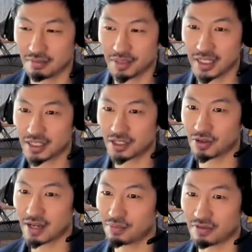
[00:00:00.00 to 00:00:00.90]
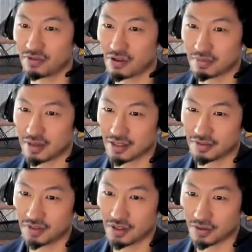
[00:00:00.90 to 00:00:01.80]
but they still can perform on
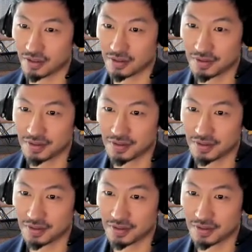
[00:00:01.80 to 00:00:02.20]
the field.